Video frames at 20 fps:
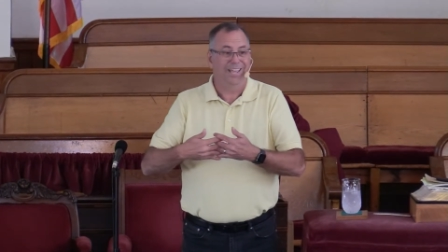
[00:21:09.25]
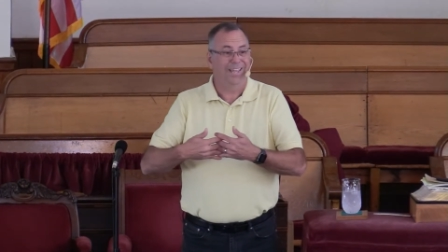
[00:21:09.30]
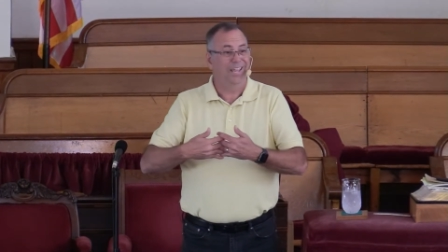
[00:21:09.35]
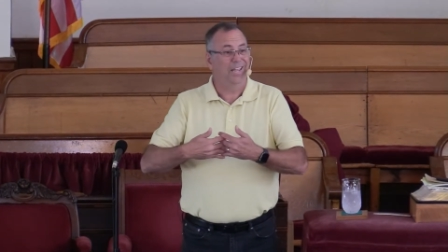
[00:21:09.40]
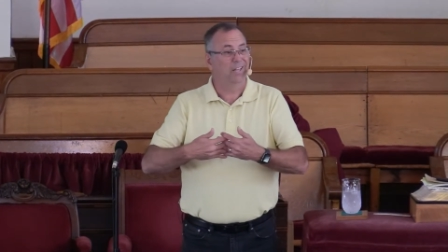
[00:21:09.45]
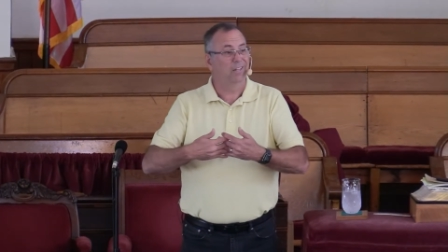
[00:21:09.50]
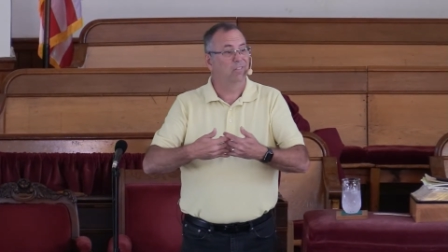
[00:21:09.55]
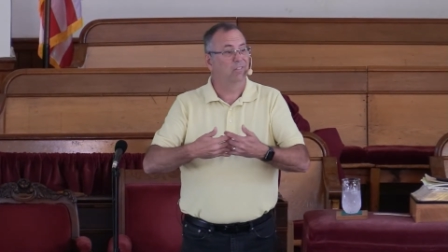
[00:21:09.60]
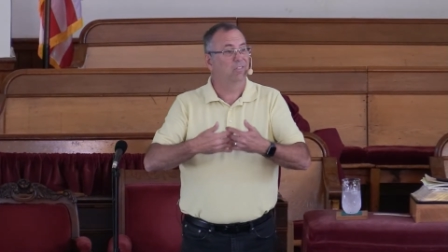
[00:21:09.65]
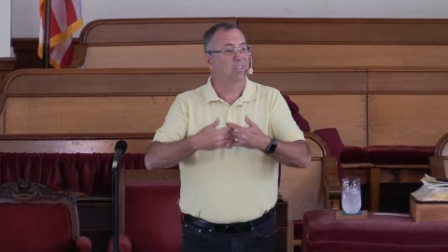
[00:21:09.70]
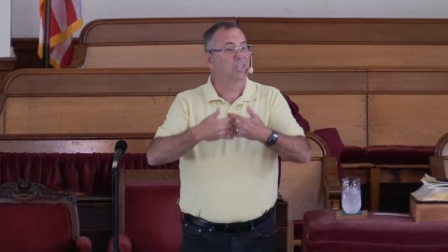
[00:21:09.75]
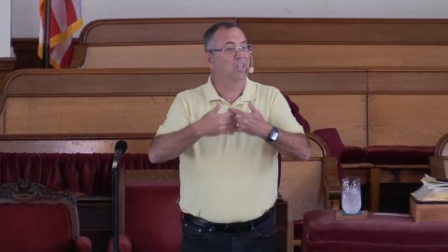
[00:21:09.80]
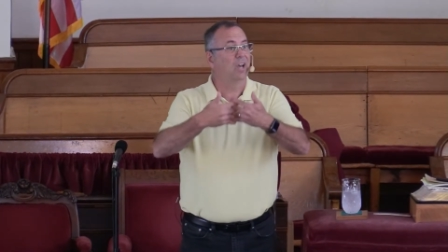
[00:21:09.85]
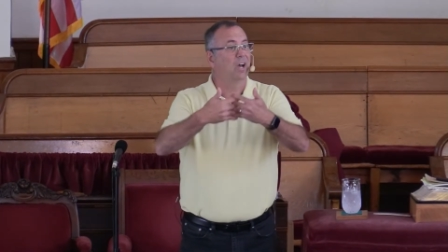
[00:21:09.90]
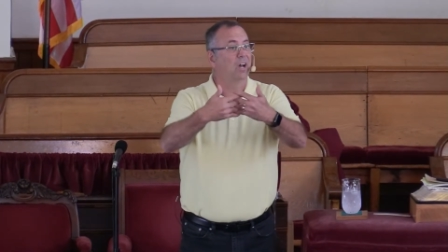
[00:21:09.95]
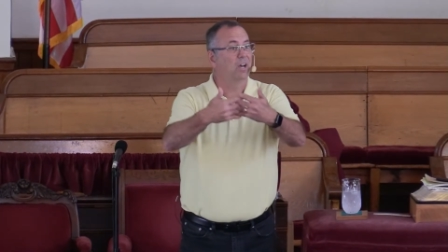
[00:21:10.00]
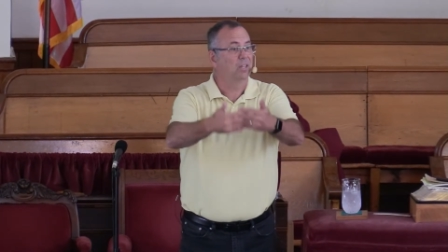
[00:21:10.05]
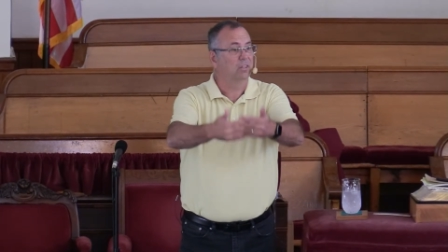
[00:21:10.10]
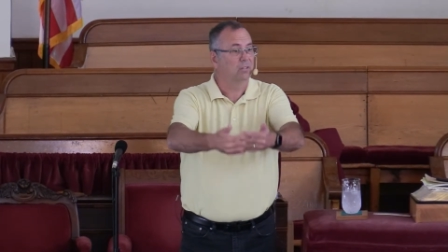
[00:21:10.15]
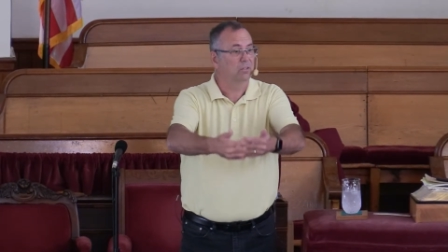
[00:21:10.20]
and the
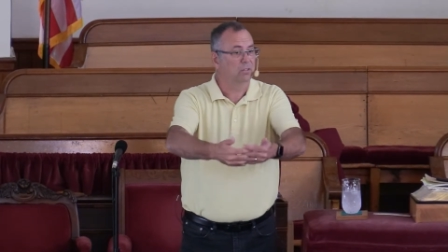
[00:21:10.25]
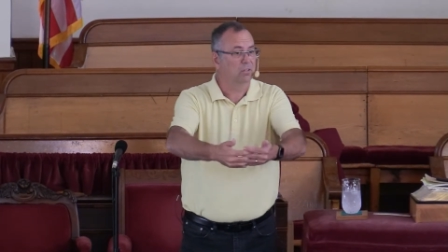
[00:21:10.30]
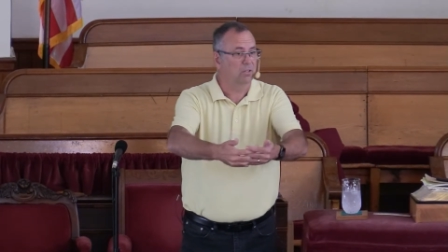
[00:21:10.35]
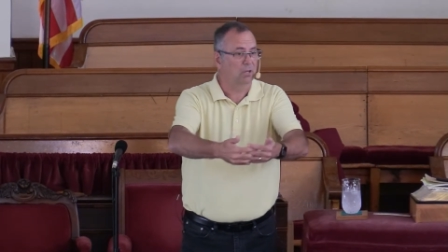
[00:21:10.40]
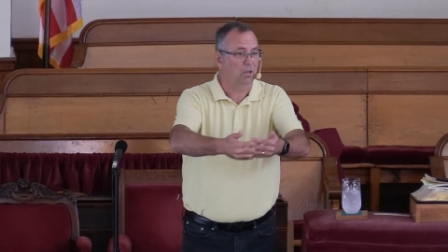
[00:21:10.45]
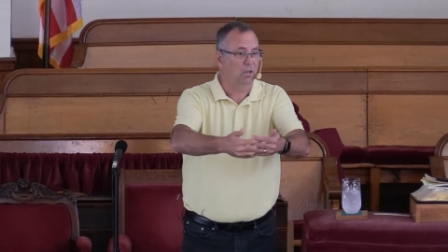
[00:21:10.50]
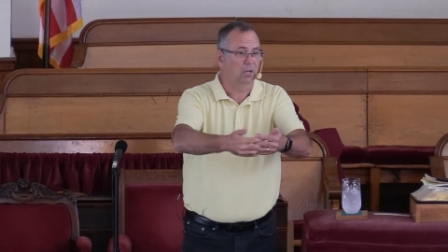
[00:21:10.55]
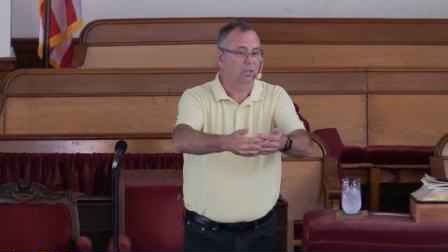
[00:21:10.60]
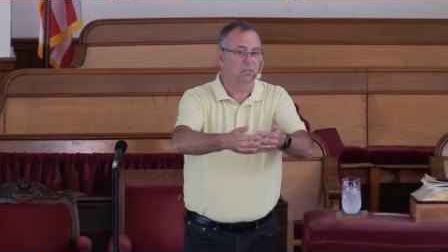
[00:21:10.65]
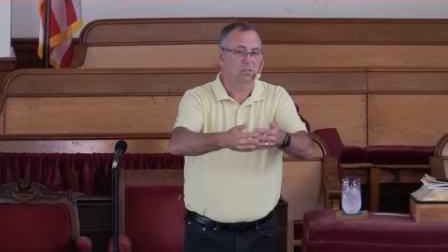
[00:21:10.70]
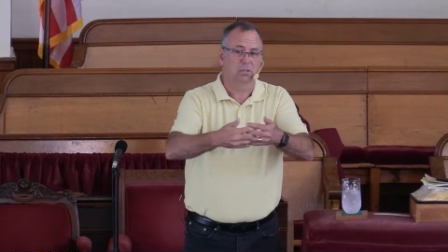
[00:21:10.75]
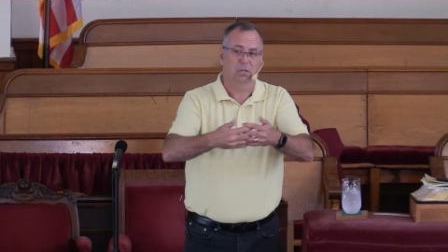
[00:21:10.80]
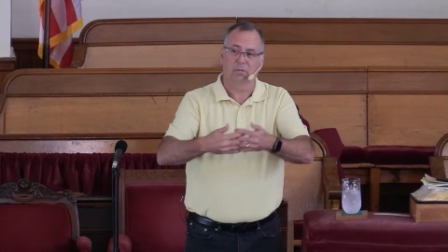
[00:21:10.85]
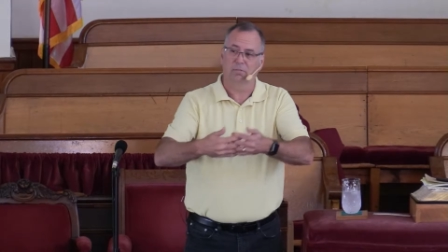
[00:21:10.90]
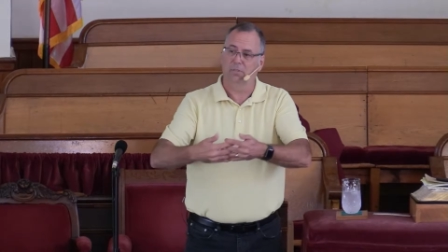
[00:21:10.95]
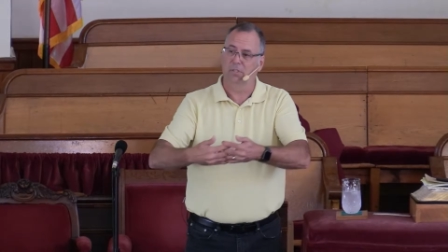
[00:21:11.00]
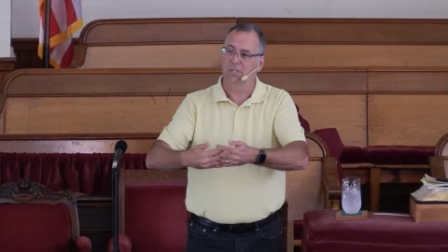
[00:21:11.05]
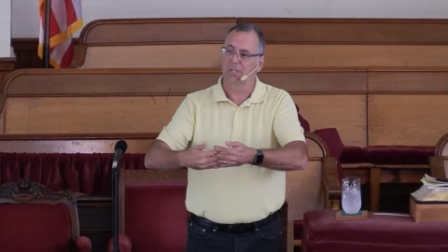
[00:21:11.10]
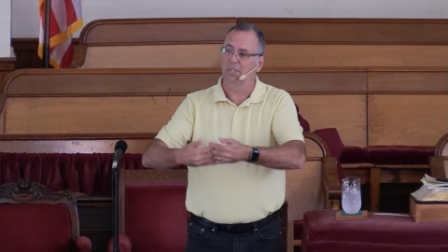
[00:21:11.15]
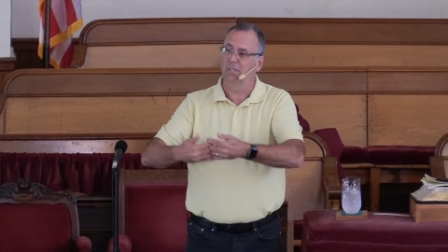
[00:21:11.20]
other gods
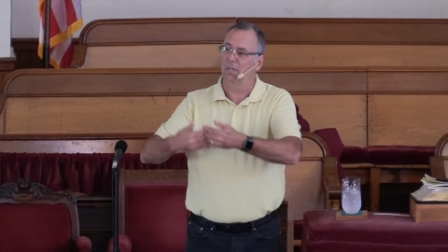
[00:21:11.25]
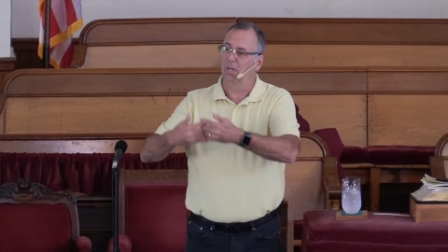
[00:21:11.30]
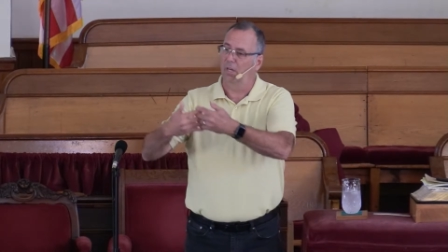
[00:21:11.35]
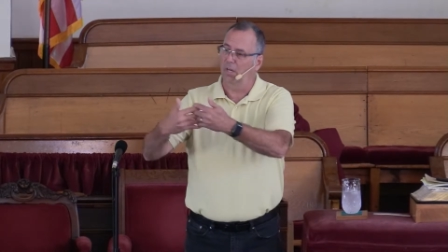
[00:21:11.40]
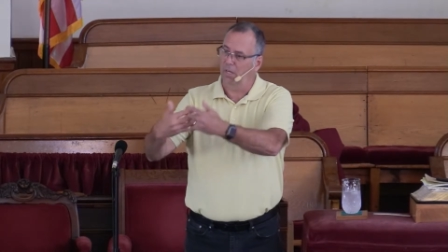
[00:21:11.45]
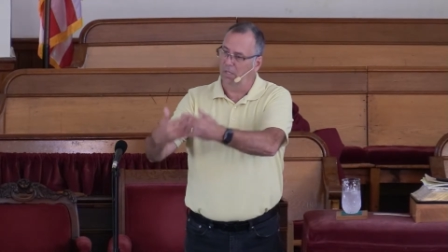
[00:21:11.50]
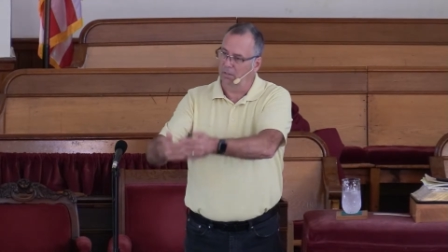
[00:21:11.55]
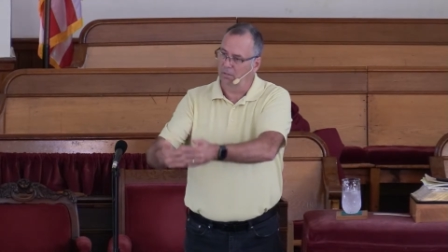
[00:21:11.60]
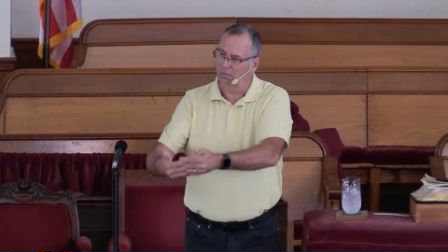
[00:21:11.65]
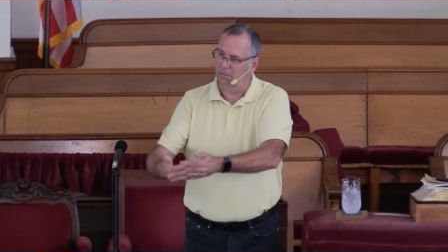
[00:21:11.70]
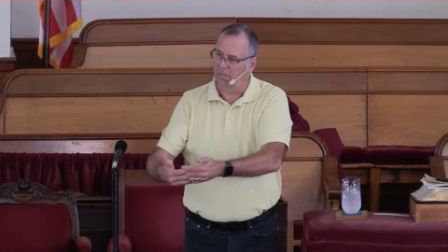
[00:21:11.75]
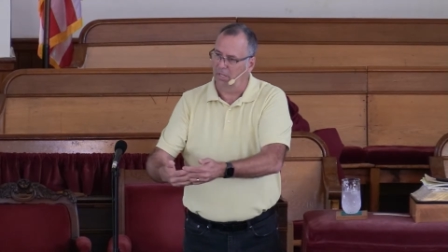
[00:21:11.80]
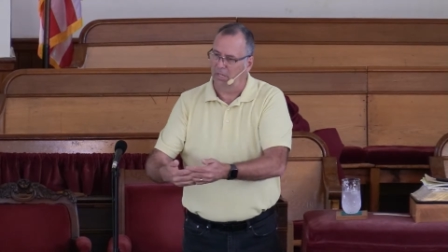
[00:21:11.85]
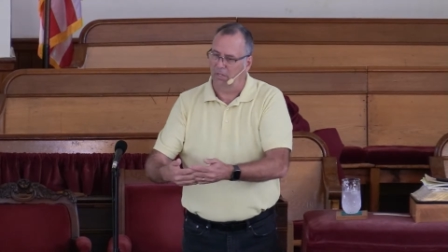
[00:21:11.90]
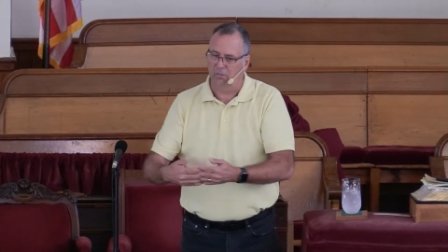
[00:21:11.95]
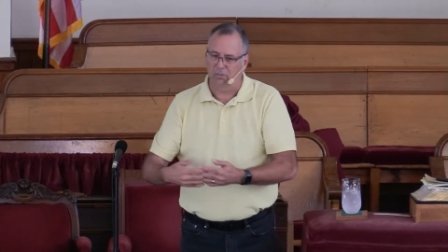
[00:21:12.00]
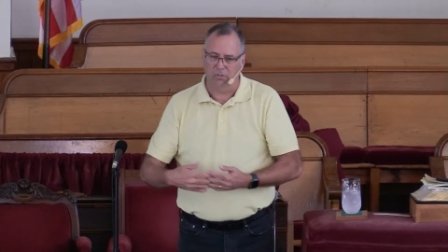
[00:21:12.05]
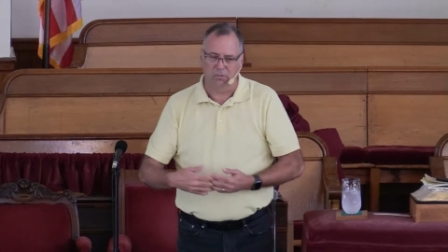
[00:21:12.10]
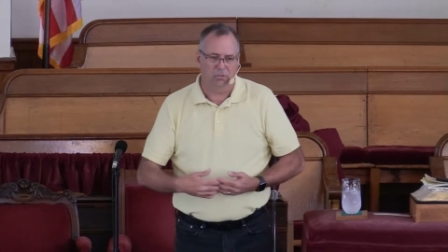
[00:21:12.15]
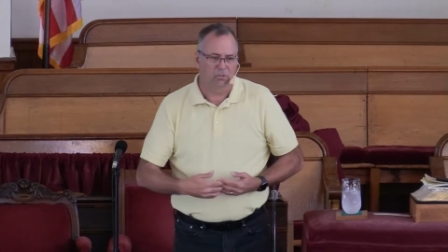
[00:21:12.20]
of the other
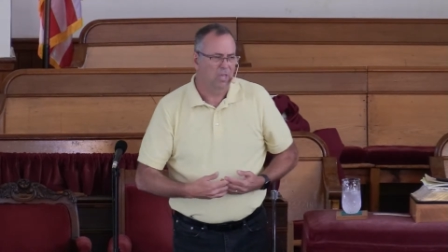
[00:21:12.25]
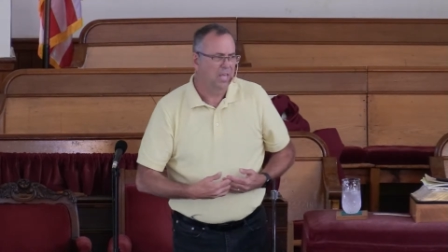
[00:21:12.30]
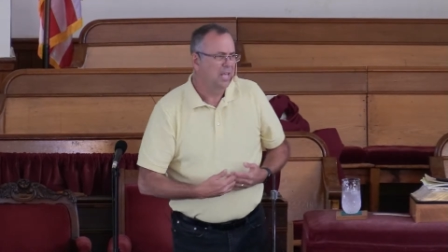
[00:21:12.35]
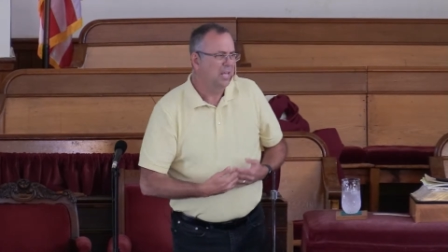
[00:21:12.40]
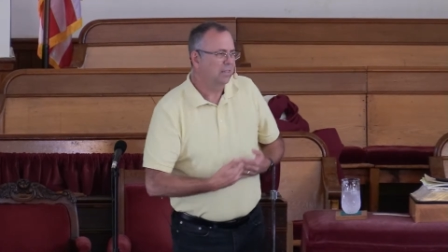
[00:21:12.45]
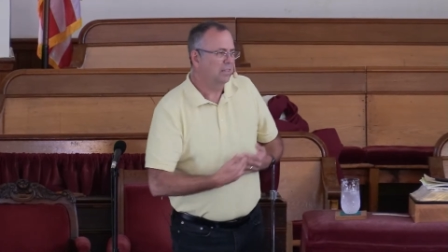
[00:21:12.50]
nations,